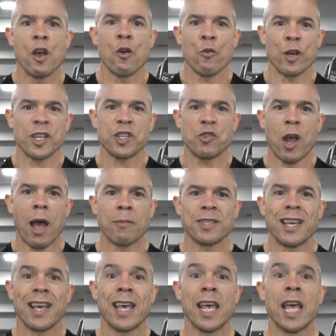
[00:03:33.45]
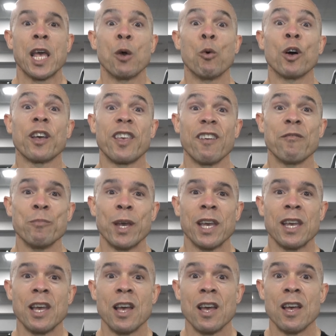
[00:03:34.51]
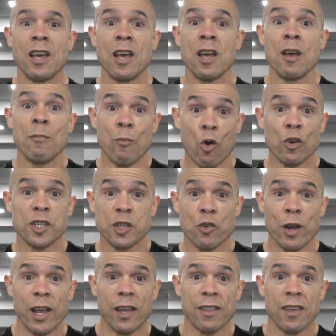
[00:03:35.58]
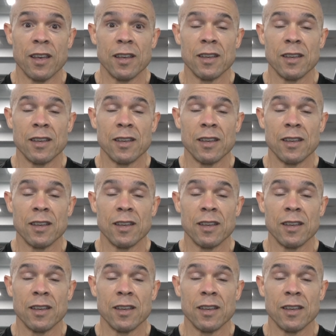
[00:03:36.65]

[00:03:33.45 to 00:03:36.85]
wrist straps, it will give me more strength